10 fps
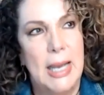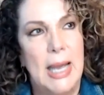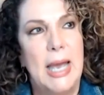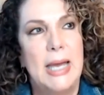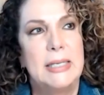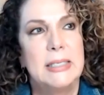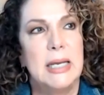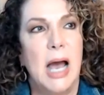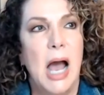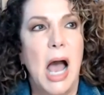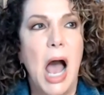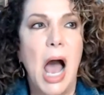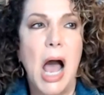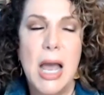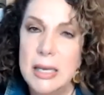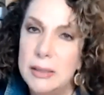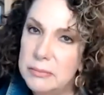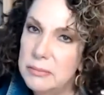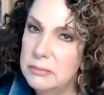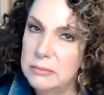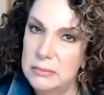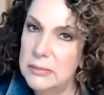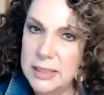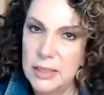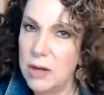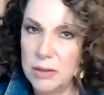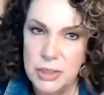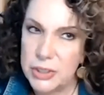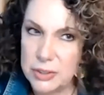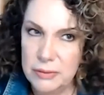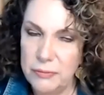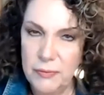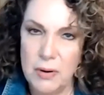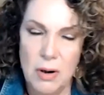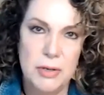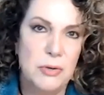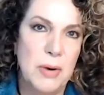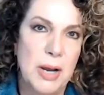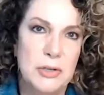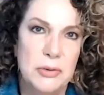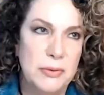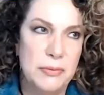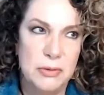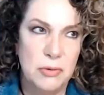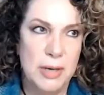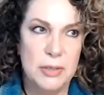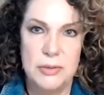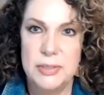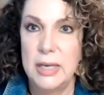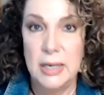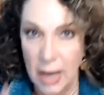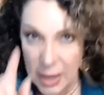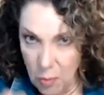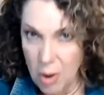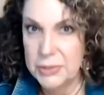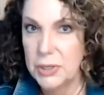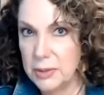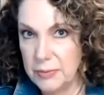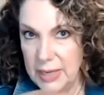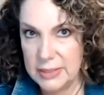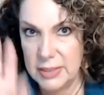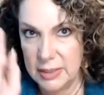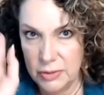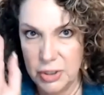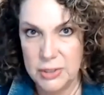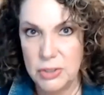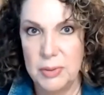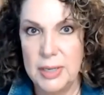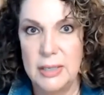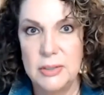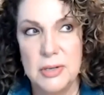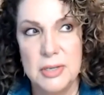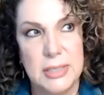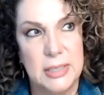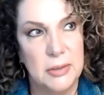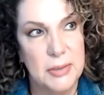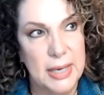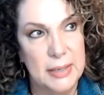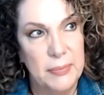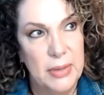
And I did an audition for our director, and the director said, I want her. That's it. She's doing Aldonza. Okay.